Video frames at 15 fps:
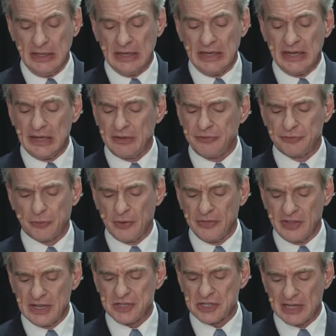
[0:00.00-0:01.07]
If for
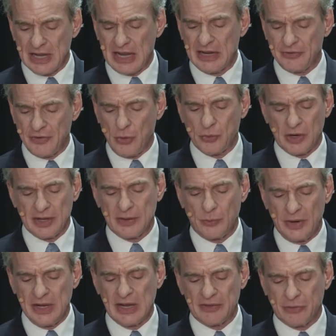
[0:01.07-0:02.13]
this life only
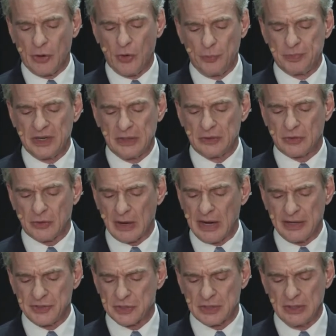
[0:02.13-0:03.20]
we have hoped in
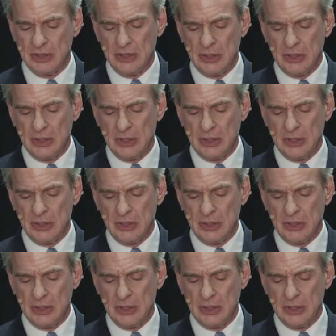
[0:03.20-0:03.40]
Christ,